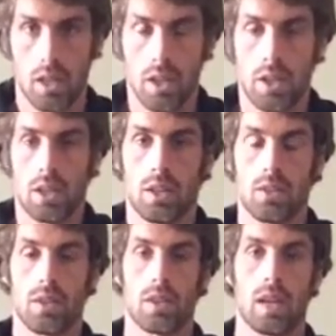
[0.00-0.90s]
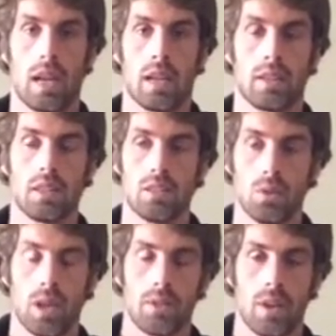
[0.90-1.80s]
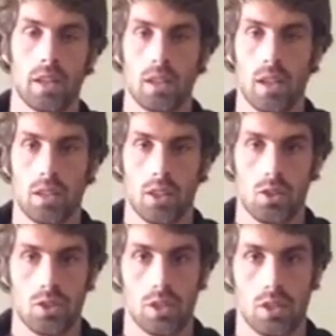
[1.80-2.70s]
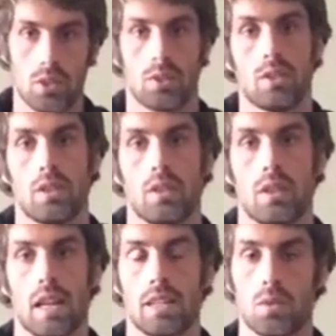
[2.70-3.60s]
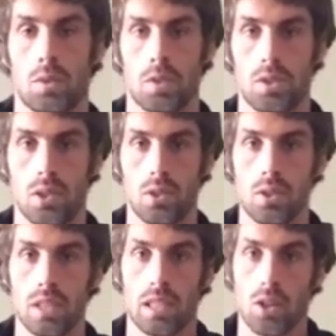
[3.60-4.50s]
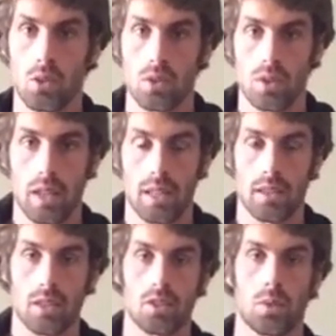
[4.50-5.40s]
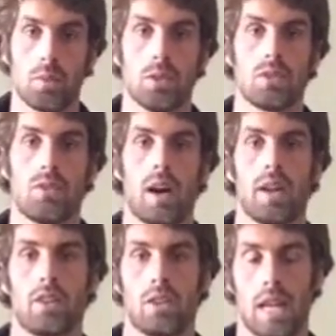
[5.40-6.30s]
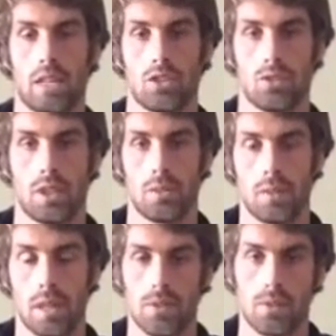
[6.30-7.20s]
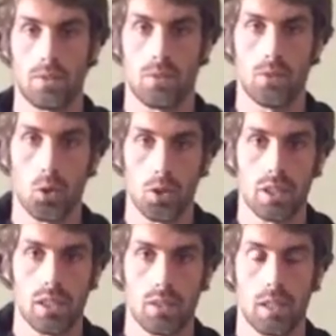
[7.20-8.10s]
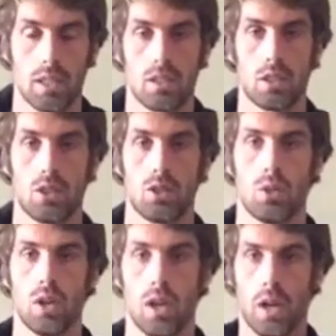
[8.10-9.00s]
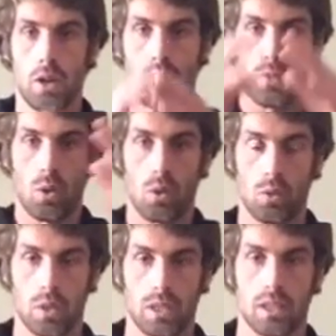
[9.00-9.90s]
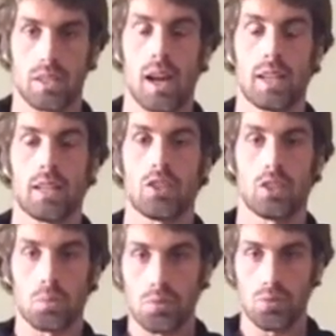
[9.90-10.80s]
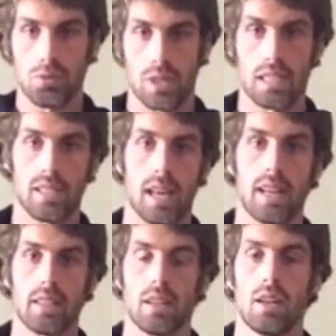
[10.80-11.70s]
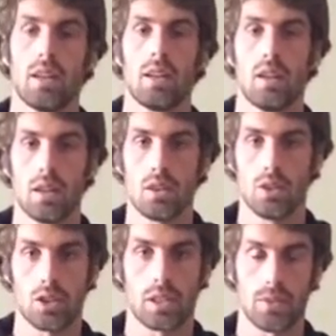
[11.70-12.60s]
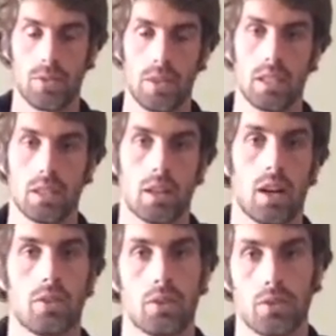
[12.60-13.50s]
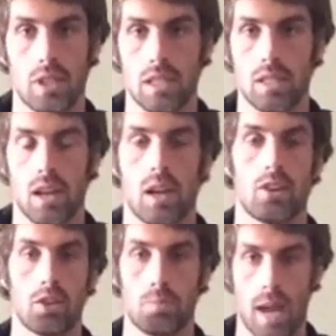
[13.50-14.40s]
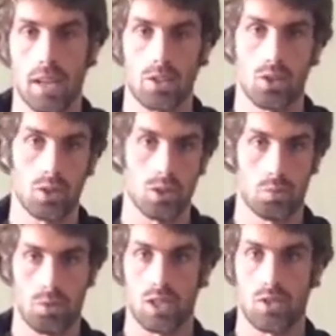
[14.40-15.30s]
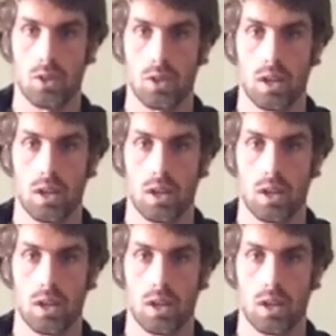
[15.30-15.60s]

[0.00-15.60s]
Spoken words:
You know, and this is what I find a lot of coaches don't let swimmers do, is they don't let their swimmers find their natural rhythm. They force them into what we decided are the preset look and feel of a freestyle or a backstroke or a breaststroke.